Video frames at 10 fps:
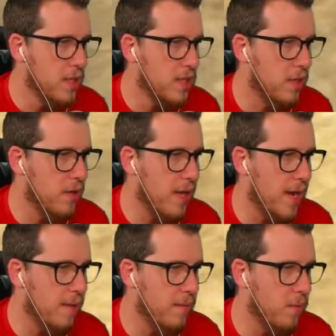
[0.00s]
So
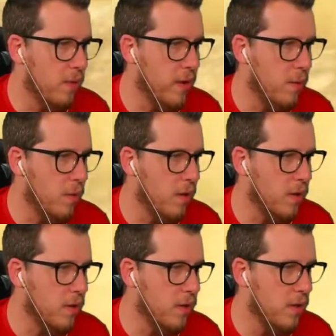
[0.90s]
at where I work,
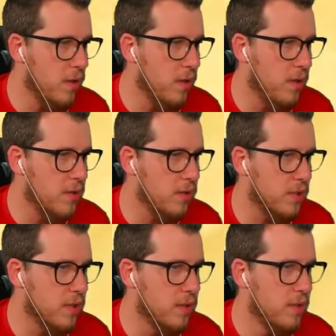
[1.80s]
oh, I
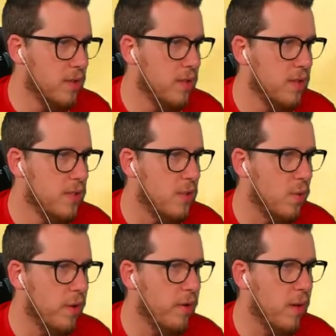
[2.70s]
told you. So
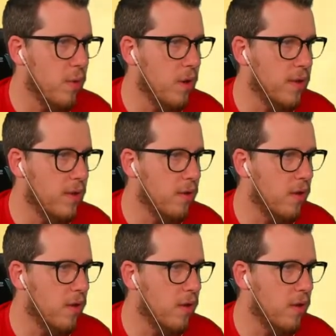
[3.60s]
where I work, there